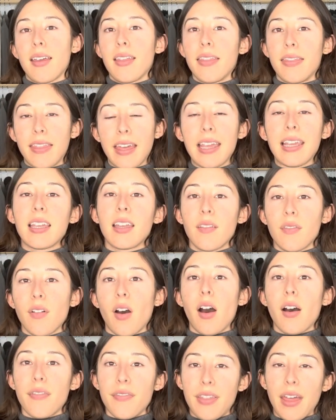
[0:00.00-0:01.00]
they give
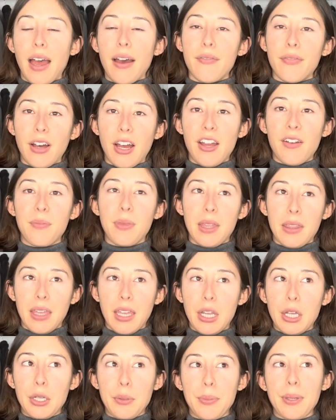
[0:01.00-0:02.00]
off that vibe that they
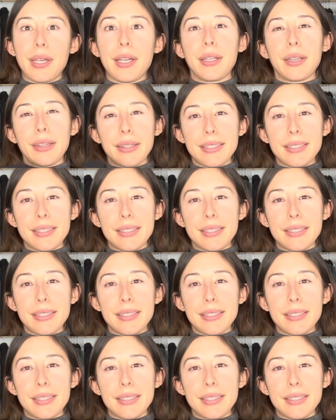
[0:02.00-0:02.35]
could be a